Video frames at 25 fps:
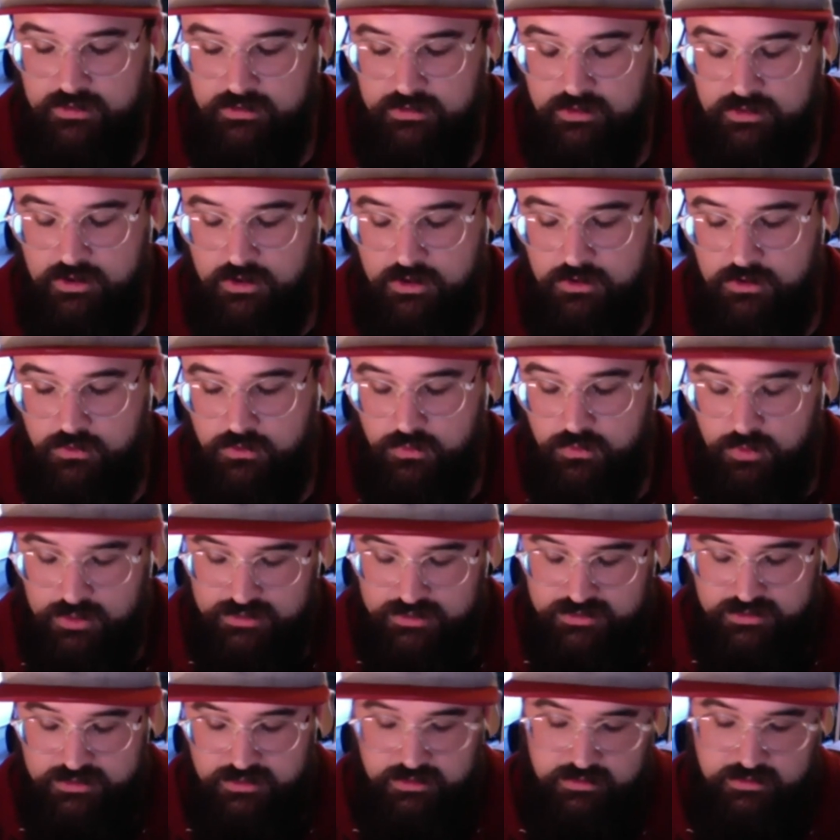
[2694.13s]
who wants
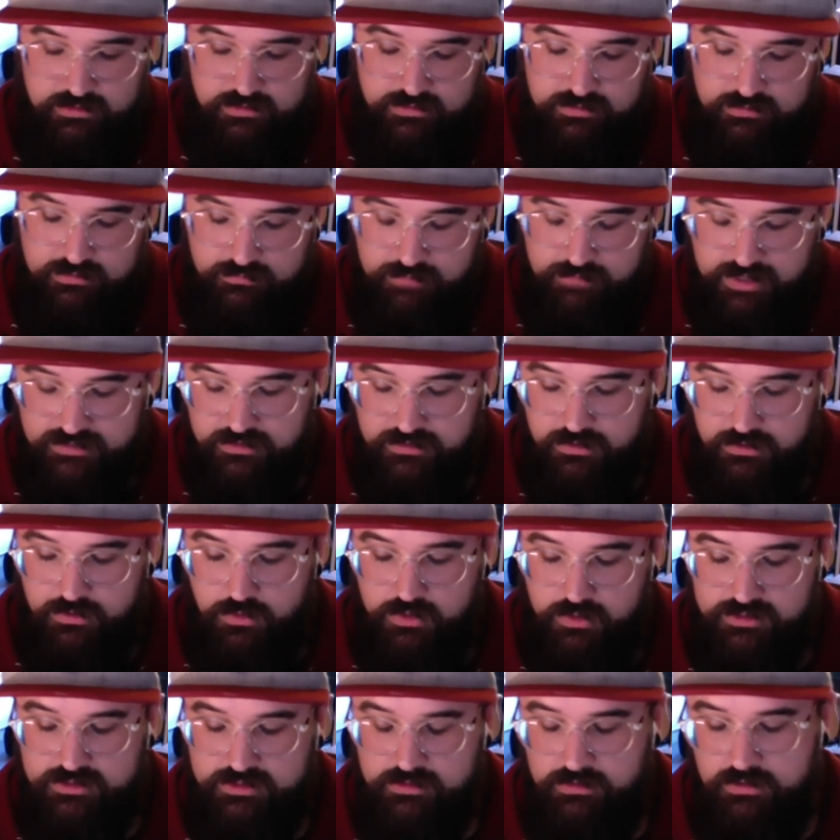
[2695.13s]
to
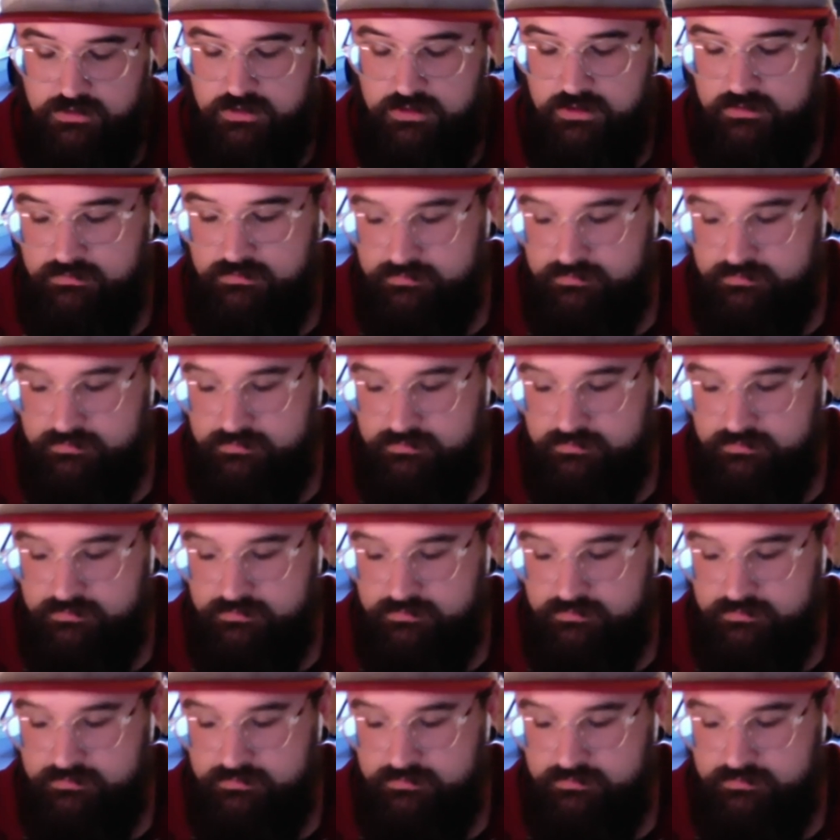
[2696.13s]
learn.